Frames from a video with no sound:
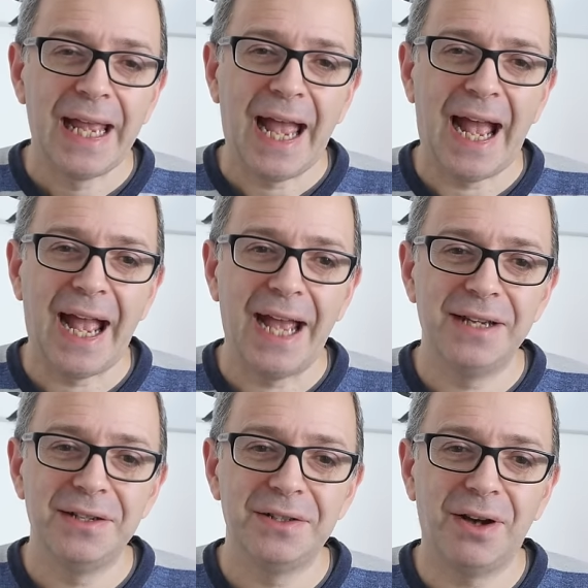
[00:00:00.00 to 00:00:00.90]

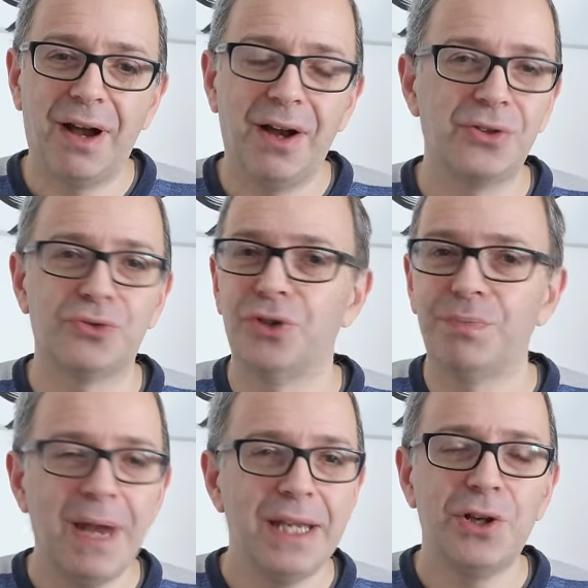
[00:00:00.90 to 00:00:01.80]
and I answer as
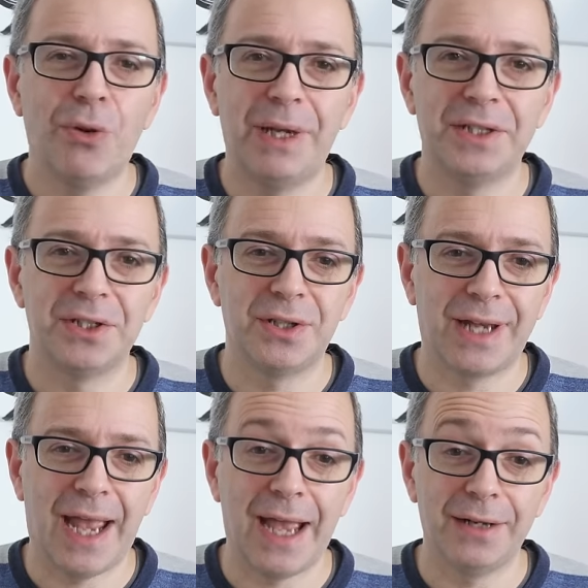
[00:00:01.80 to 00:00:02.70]
many comments as I
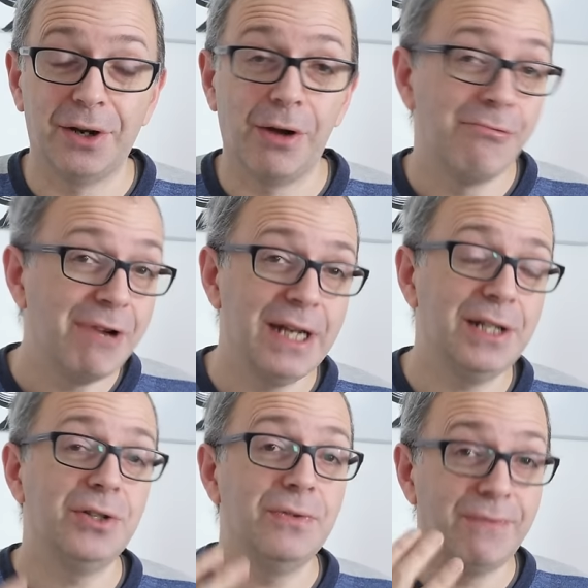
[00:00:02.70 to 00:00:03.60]
can, and I really
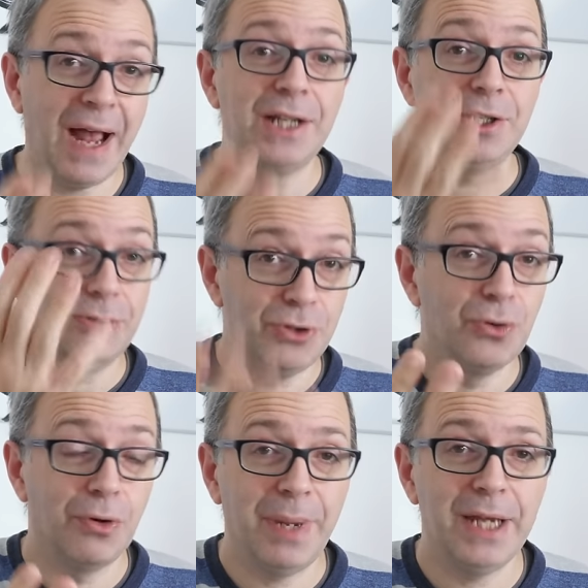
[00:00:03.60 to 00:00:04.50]
do value
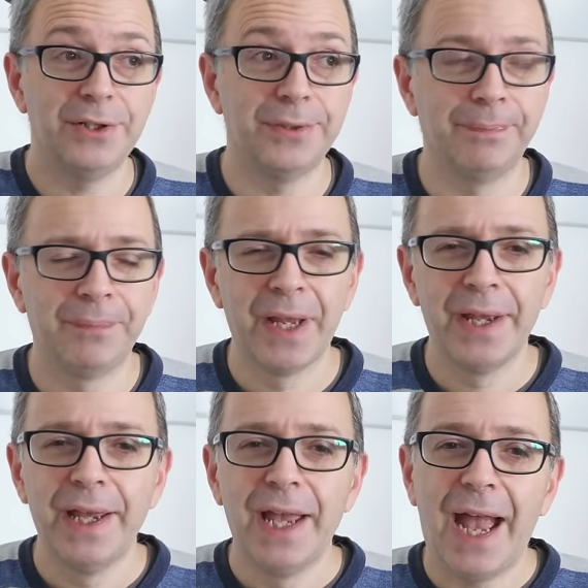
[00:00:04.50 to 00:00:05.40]
your opinion.
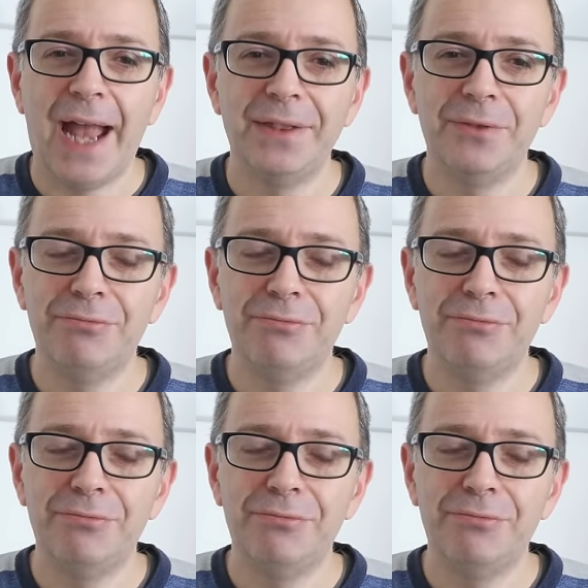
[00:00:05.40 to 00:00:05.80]
And the